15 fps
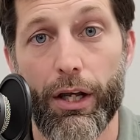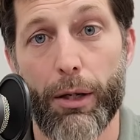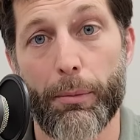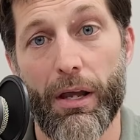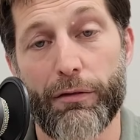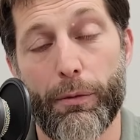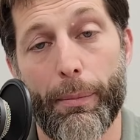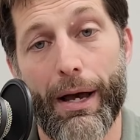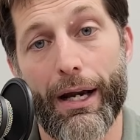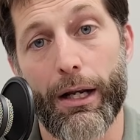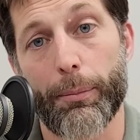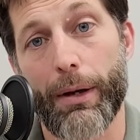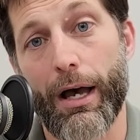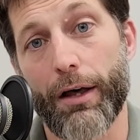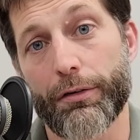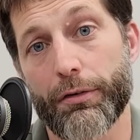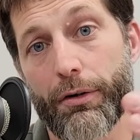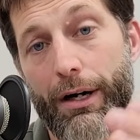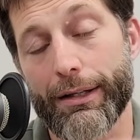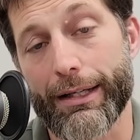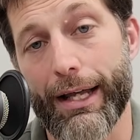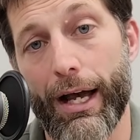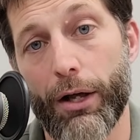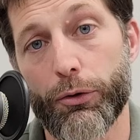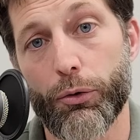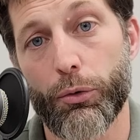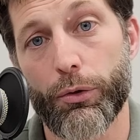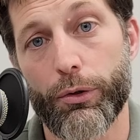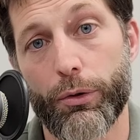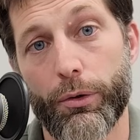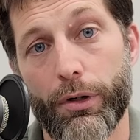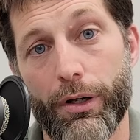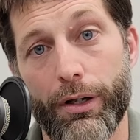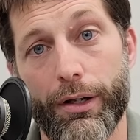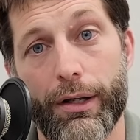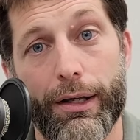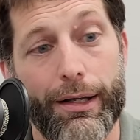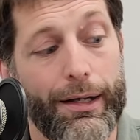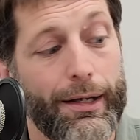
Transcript: You may have a bad capacitor at the outdoor unit